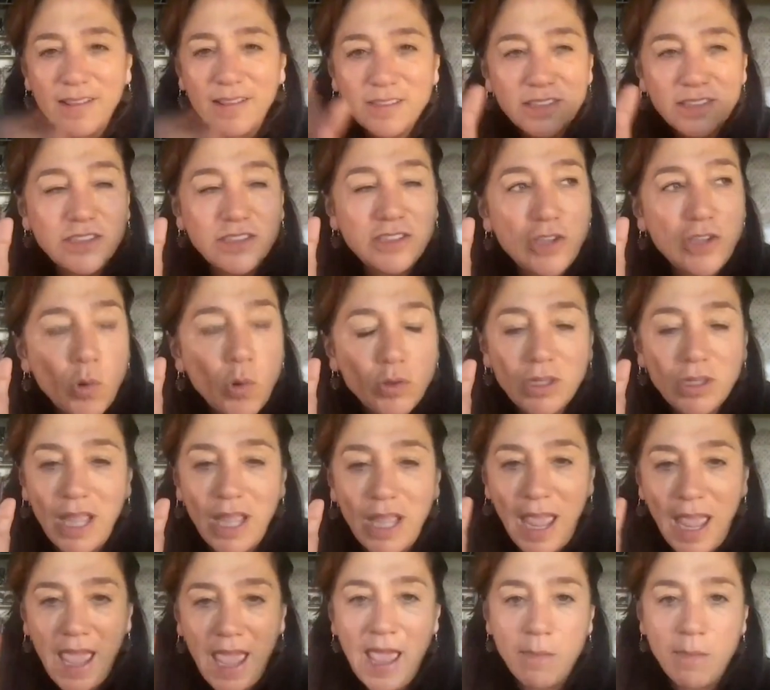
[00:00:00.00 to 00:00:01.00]
so
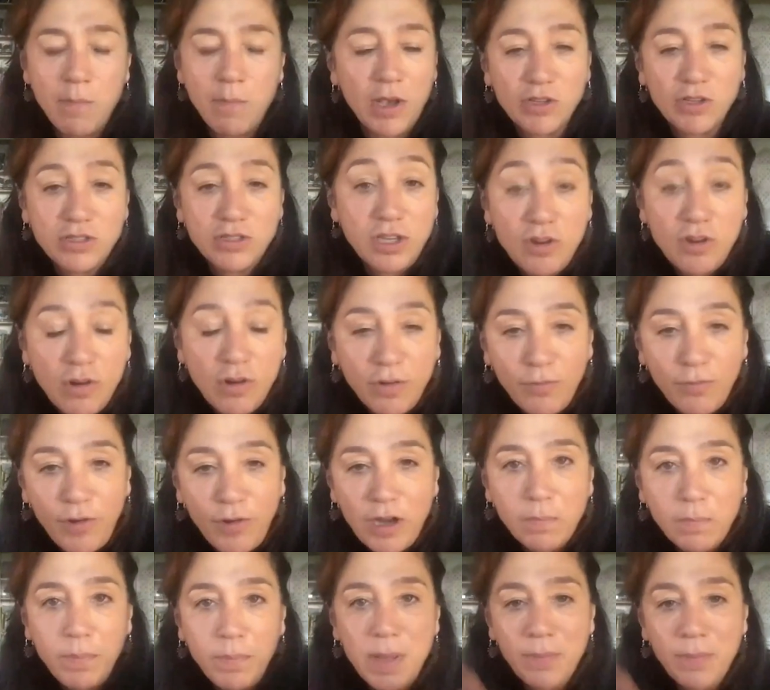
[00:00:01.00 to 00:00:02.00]
tame because they're not
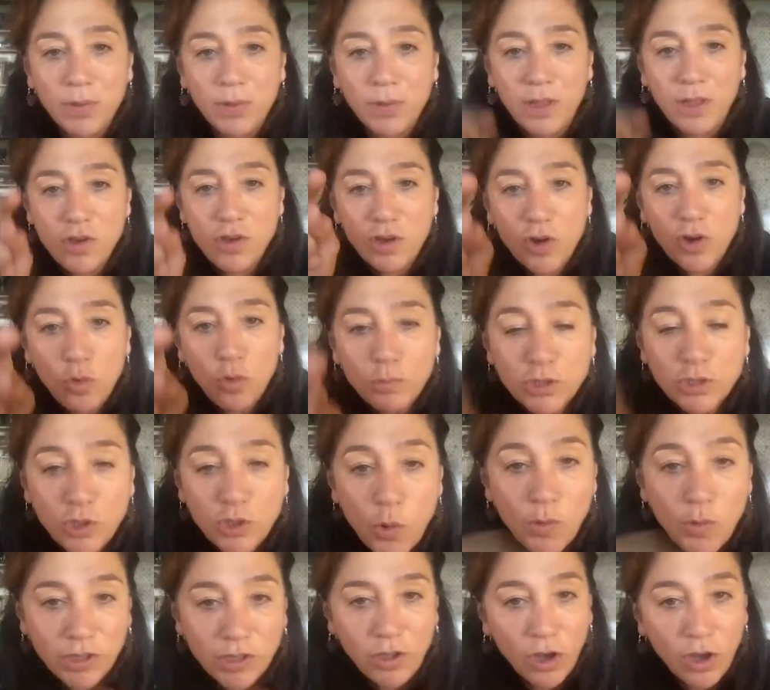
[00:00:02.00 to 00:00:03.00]
afraid of people. You can almost
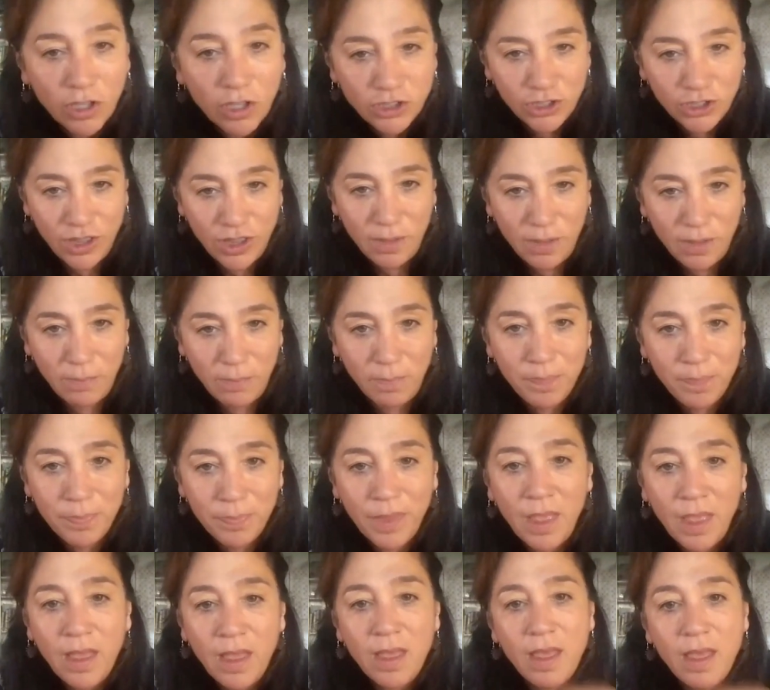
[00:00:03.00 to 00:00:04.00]
go and touch them.
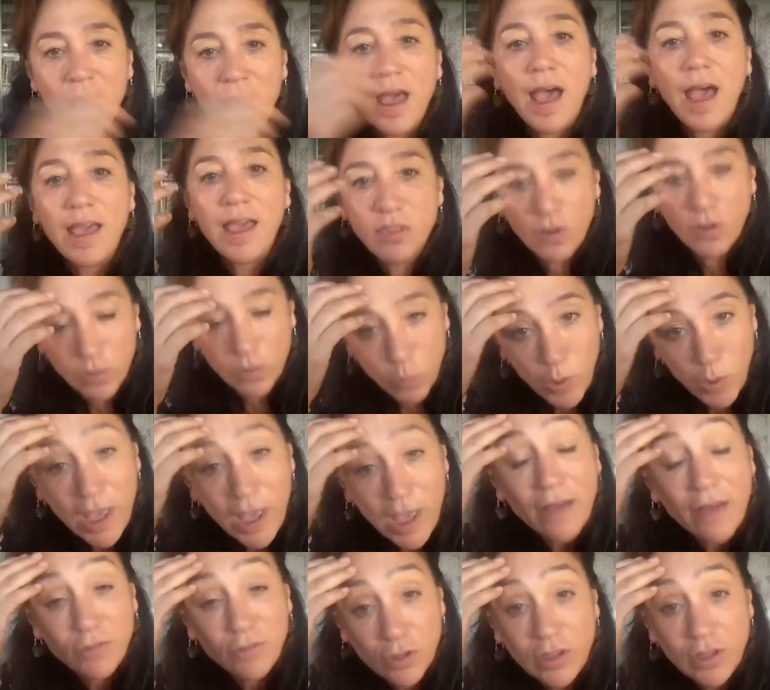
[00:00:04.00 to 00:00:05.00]
I thought
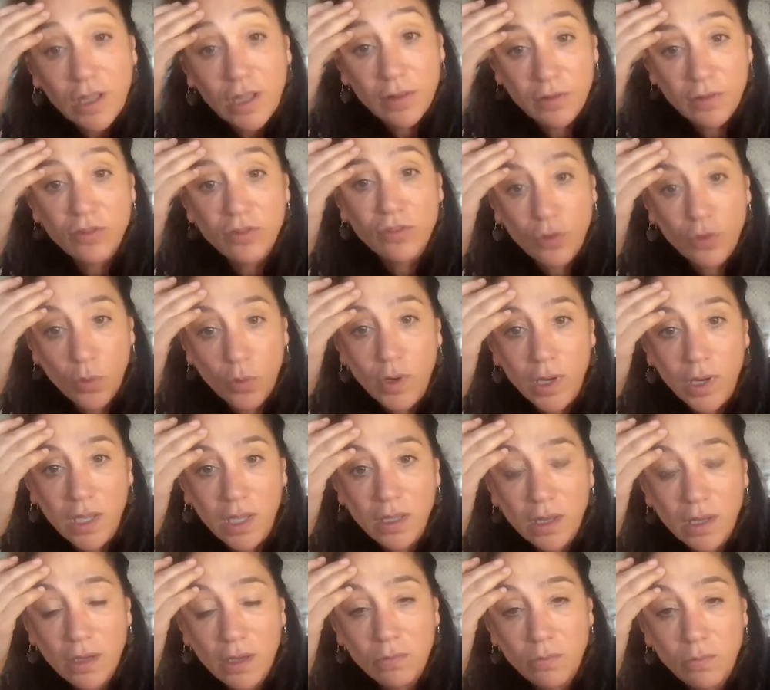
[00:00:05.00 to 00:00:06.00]
we have to tell the
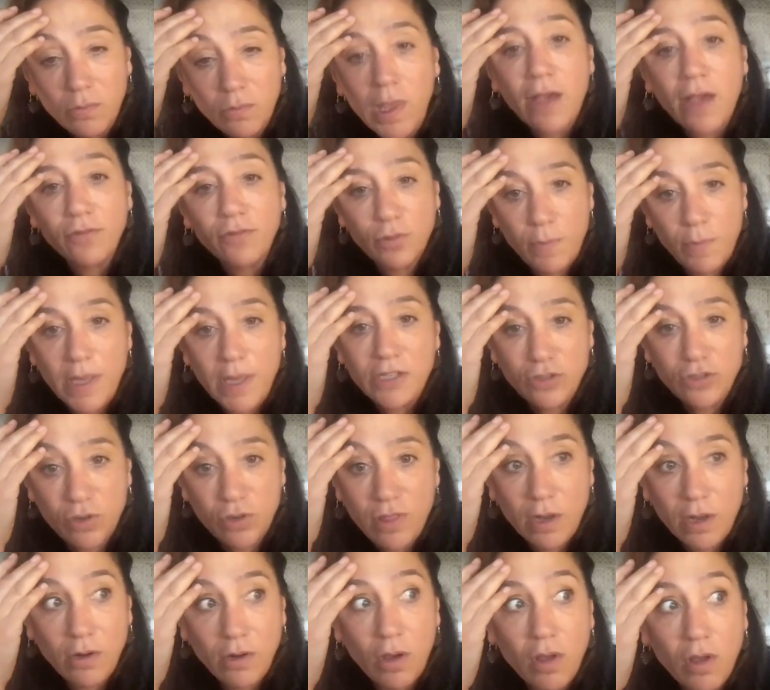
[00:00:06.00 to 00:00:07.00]
story and we have to make
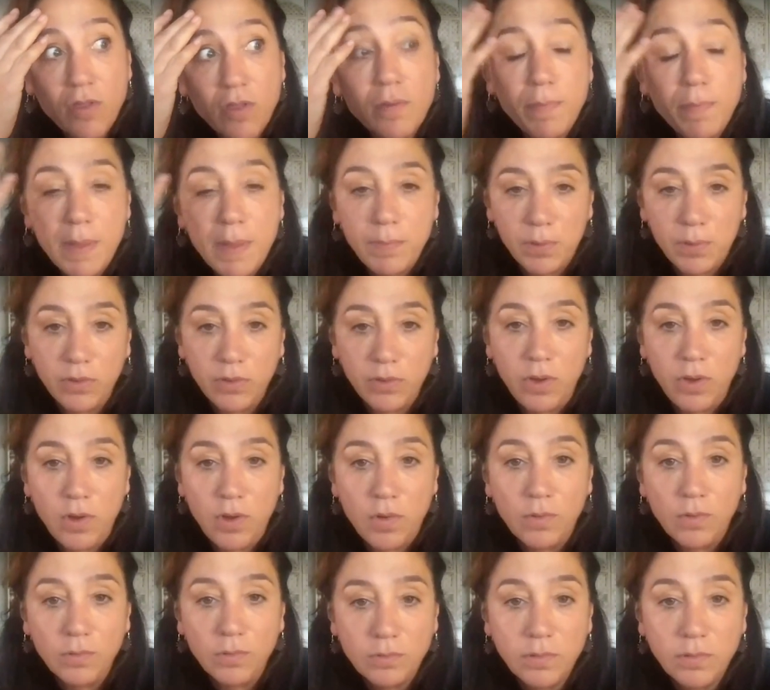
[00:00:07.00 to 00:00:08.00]
sure that other people
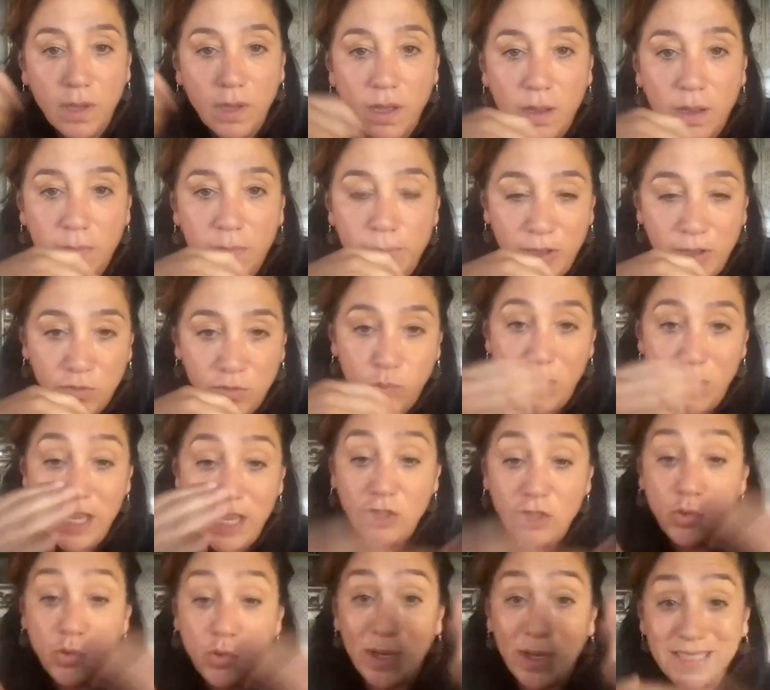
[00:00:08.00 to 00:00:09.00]
know uh, because we
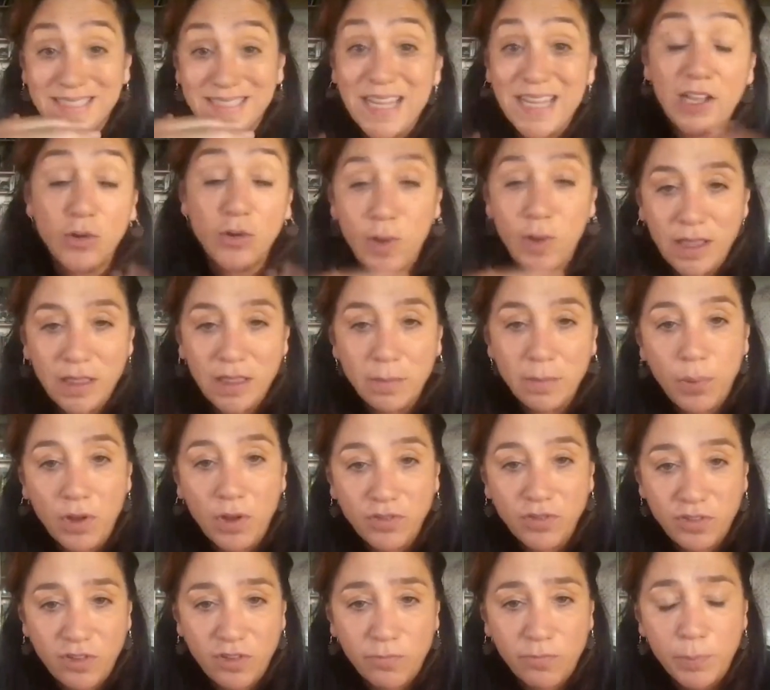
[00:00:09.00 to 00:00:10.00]
need to accelerate the
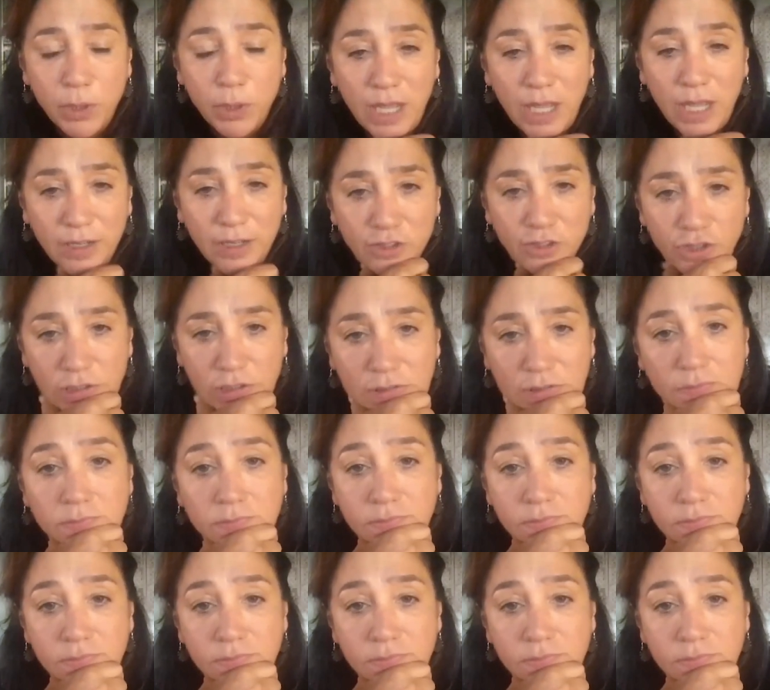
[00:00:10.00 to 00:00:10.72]
process of protection.